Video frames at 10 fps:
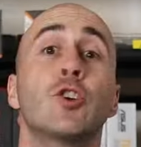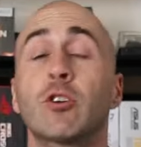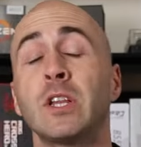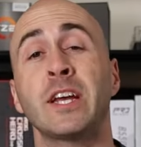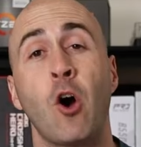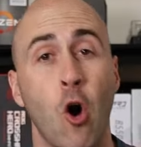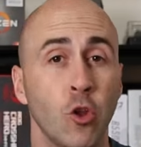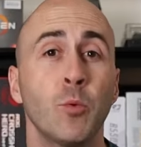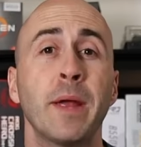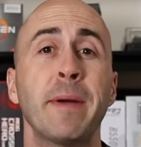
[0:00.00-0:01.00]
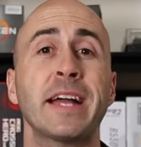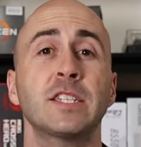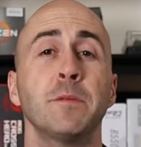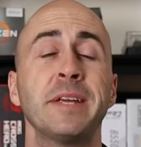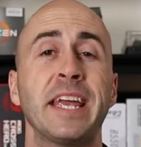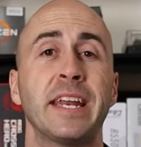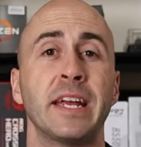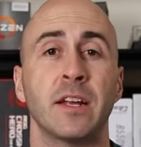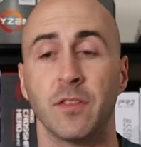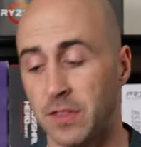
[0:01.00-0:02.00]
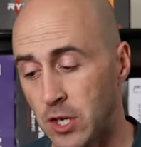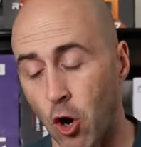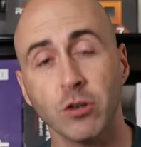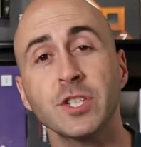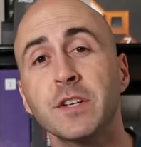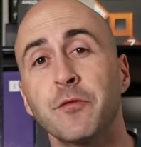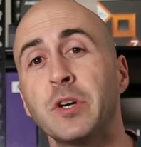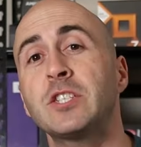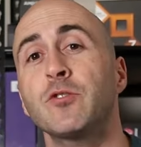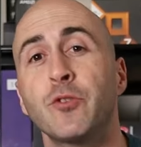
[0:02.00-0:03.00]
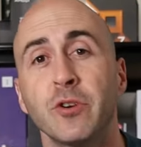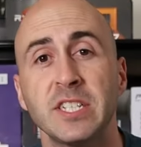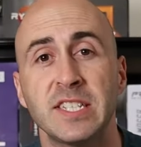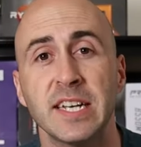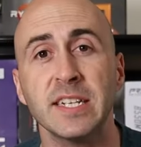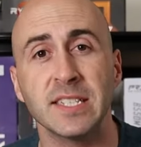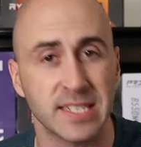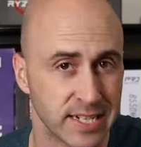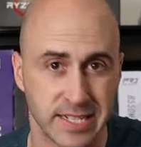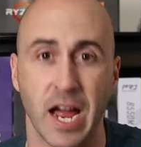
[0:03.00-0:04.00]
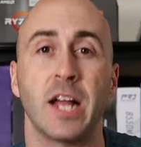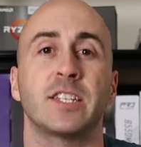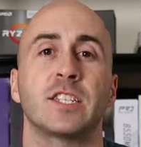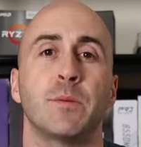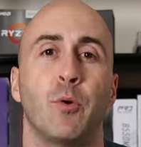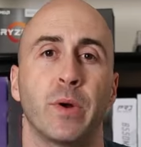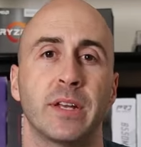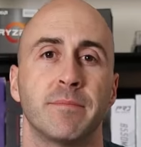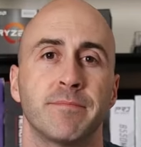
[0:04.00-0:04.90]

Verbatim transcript: Circling all the way back to the beginning, the Arctic Freezer 36 did not disappoint.